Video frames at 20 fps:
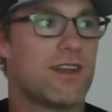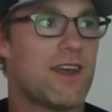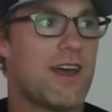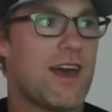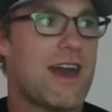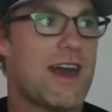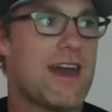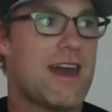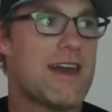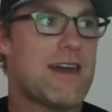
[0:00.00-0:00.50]

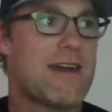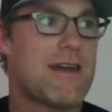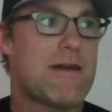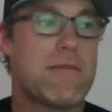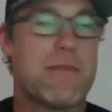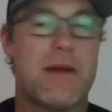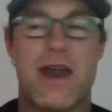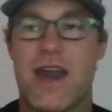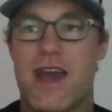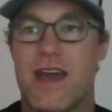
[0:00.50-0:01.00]
Abe
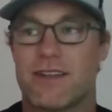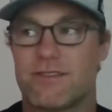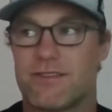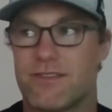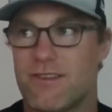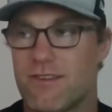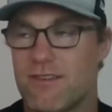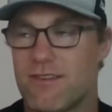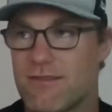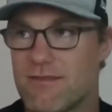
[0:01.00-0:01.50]

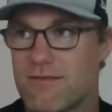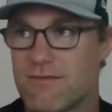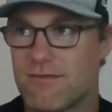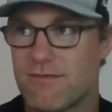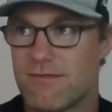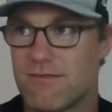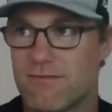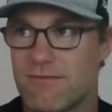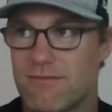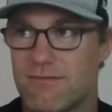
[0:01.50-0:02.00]
Answer.
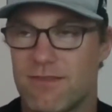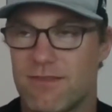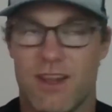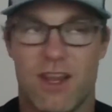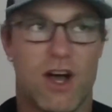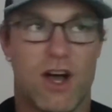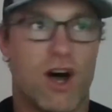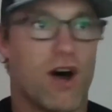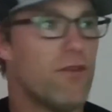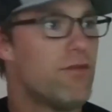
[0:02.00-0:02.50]

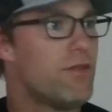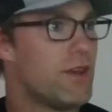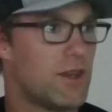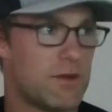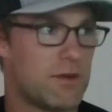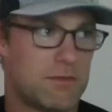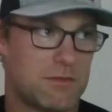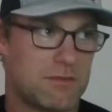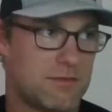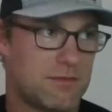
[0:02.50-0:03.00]
Love
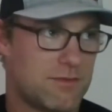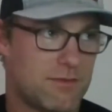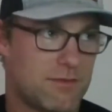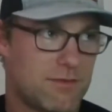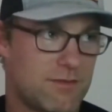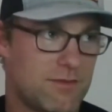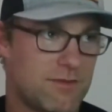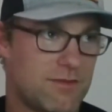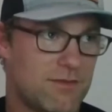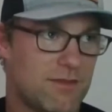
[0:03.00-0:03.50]
him.
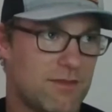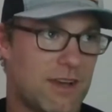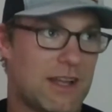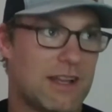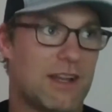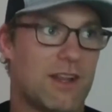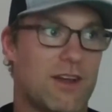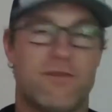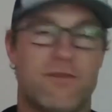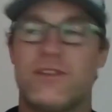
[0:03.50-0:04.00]
I
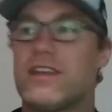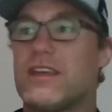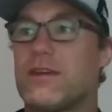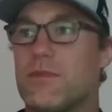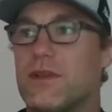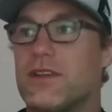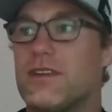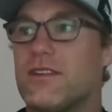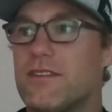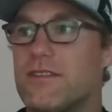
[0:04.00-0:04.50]
love
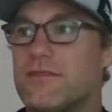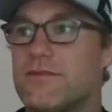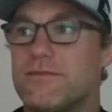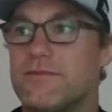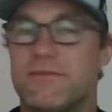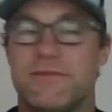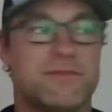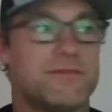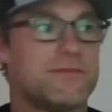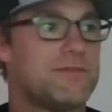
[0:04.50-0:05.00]
Neiman.
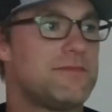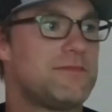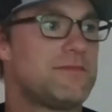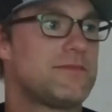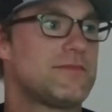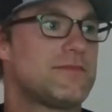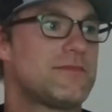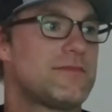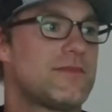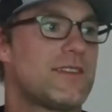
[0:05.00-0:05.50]

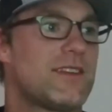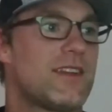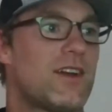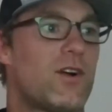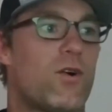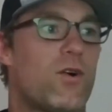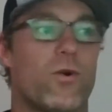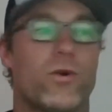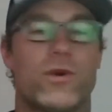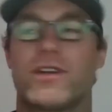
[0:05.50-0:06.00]

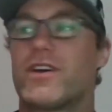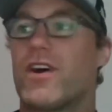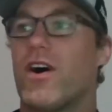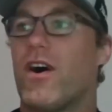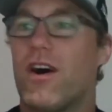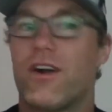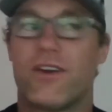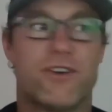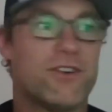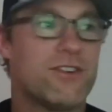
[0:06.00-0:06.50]
Corey
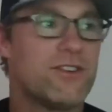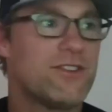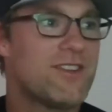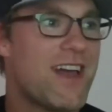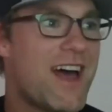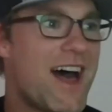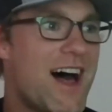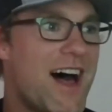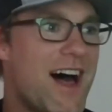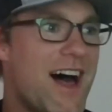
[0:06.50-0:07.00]
Connors
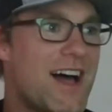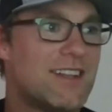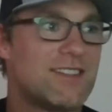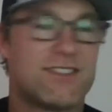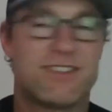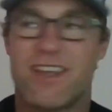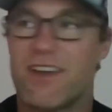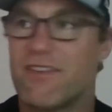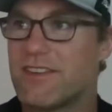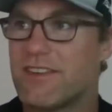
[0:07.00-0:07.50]
at
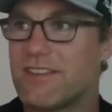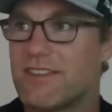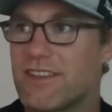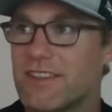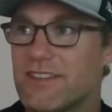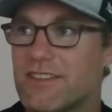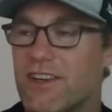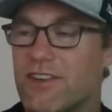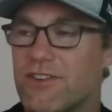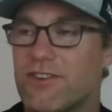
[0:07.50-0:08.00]

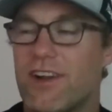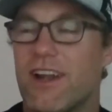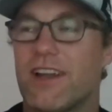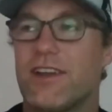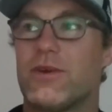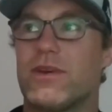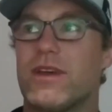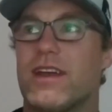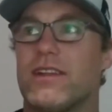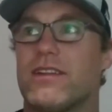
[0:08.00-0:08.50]
7,600. I know
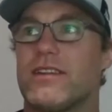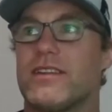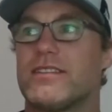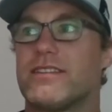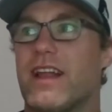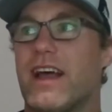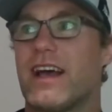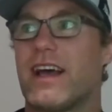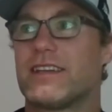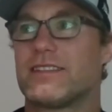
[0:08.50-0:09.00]
his
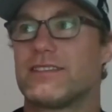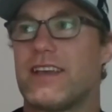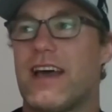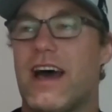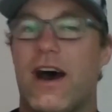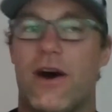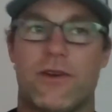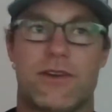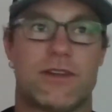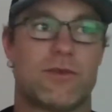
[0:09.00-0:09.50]
last
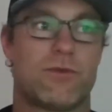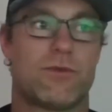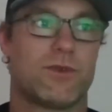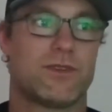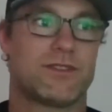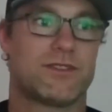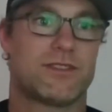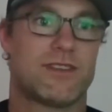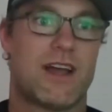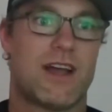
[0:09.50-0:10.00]
outing
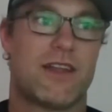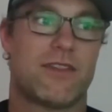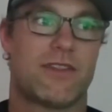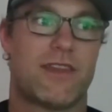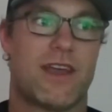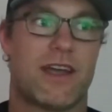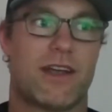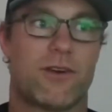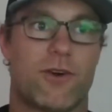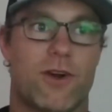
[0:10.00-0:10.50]
was not
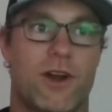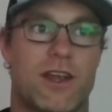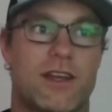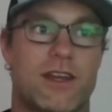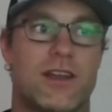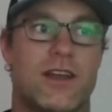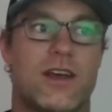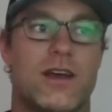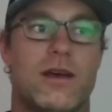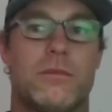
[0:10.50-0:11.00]
that great,
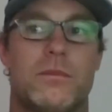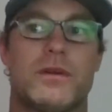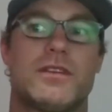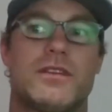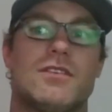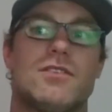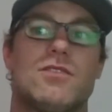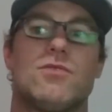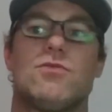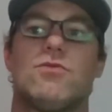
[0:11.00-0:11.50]
but the
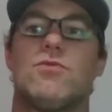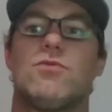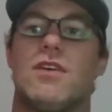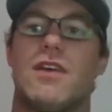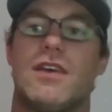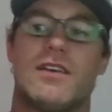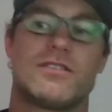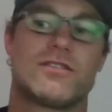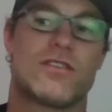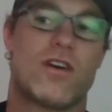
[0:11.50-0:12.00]
dude
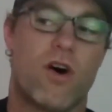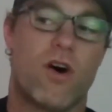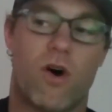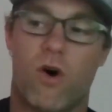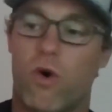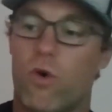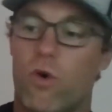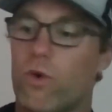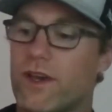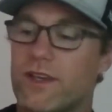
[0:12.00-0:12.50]
is
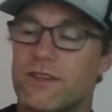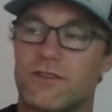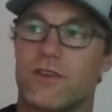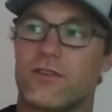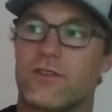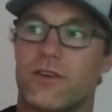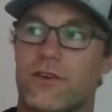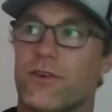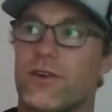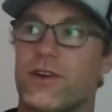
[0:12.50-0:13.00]
always on the
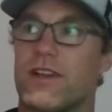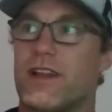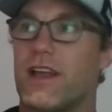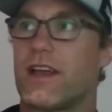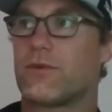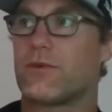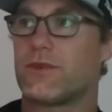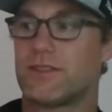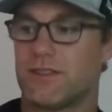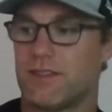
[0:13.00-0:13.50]
green, like
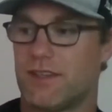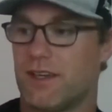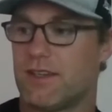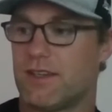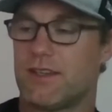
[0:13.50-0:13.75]
we said.